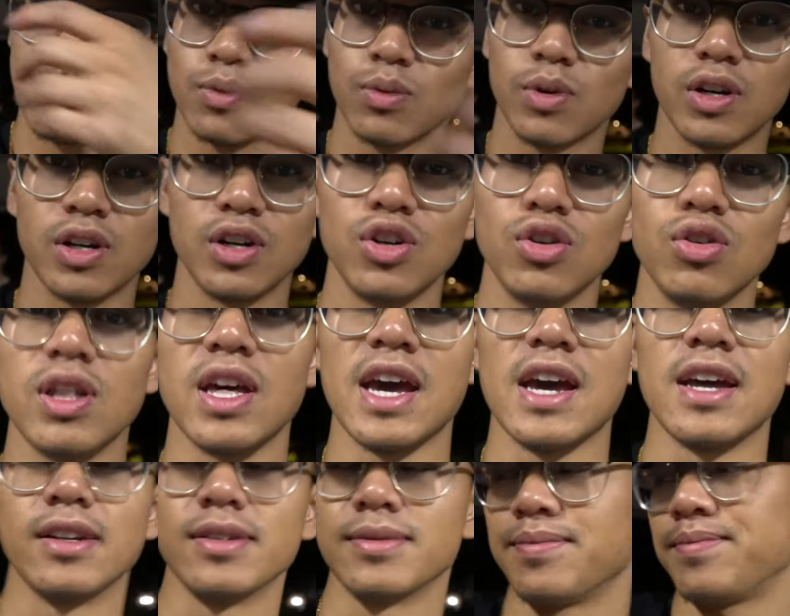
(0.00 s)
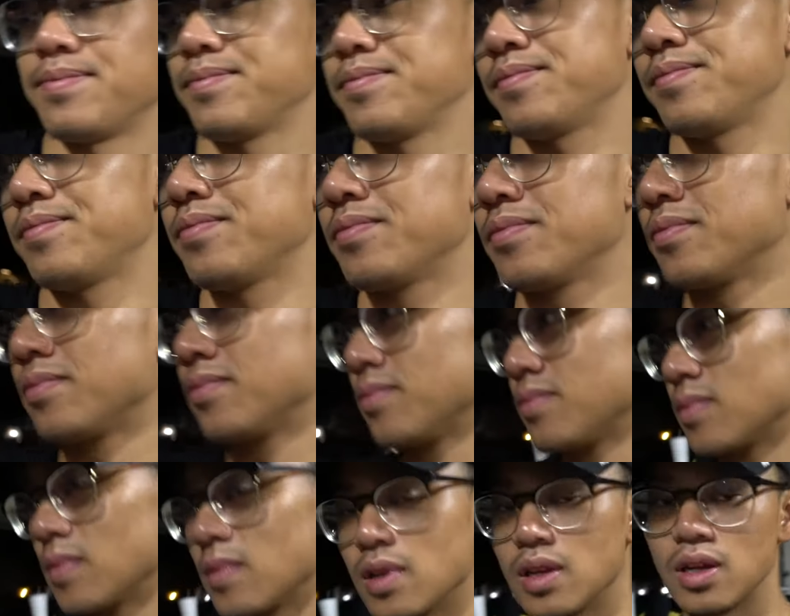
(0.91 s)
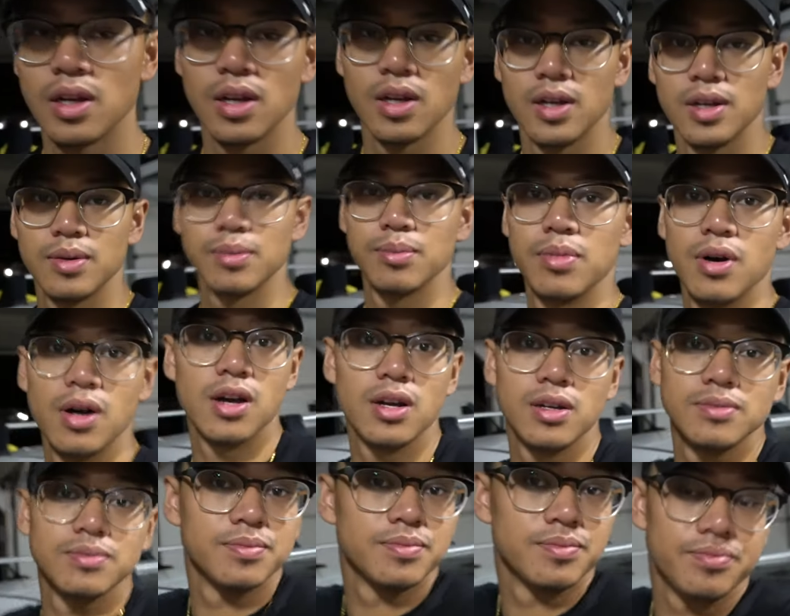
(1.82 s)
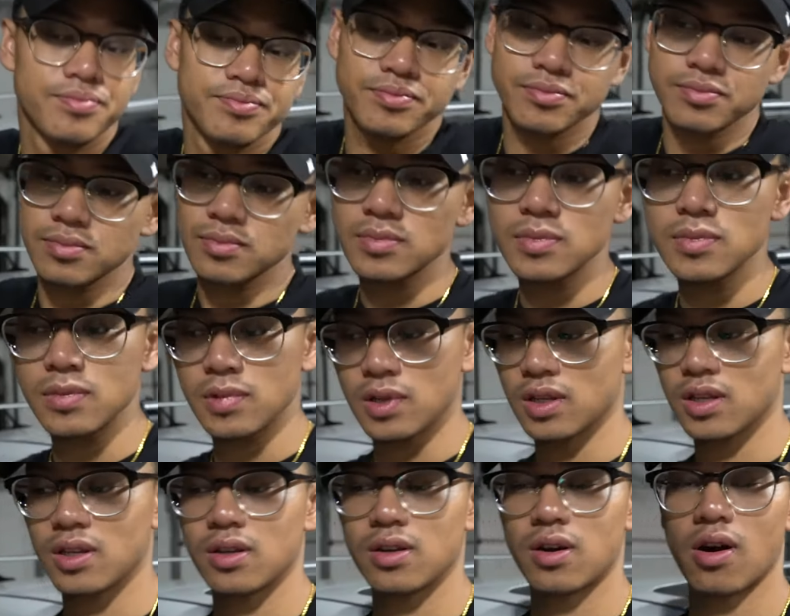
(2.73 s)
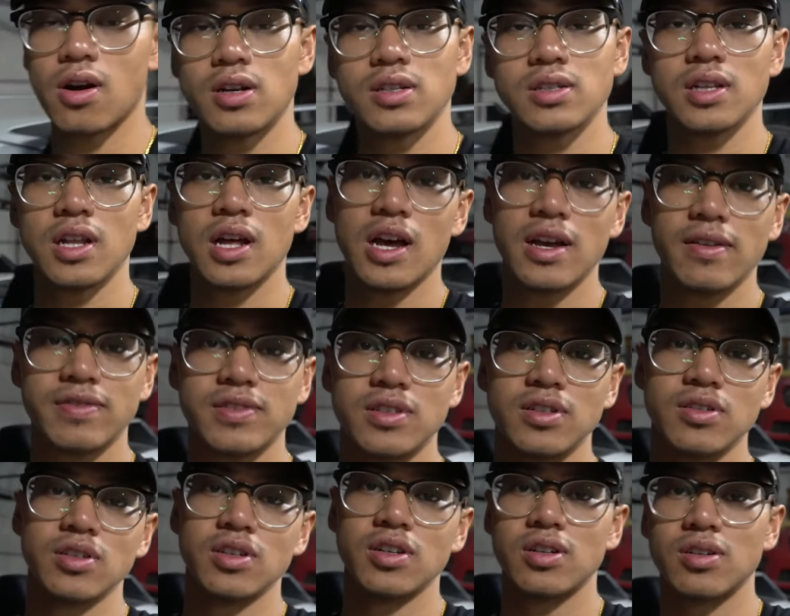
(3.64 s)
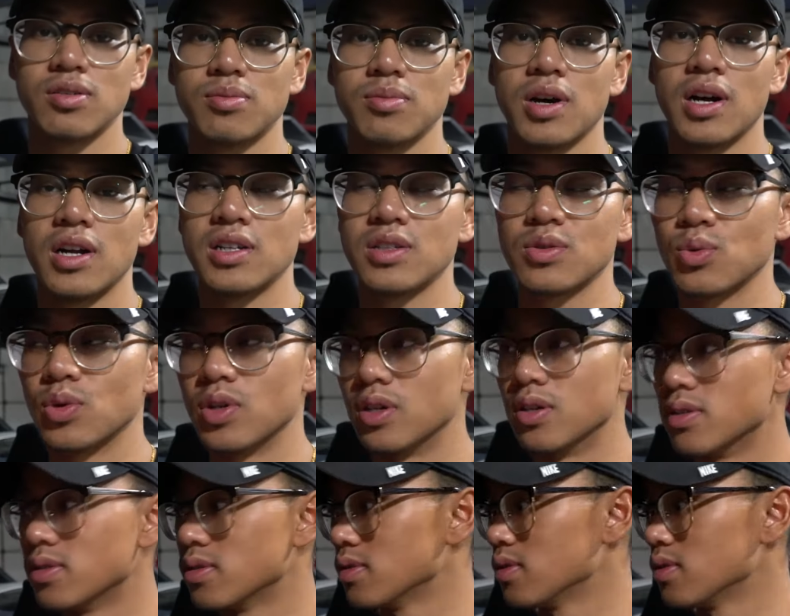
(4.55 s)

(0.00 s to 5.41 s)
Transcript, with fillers: want to do that. But car is life, so you know, might as well.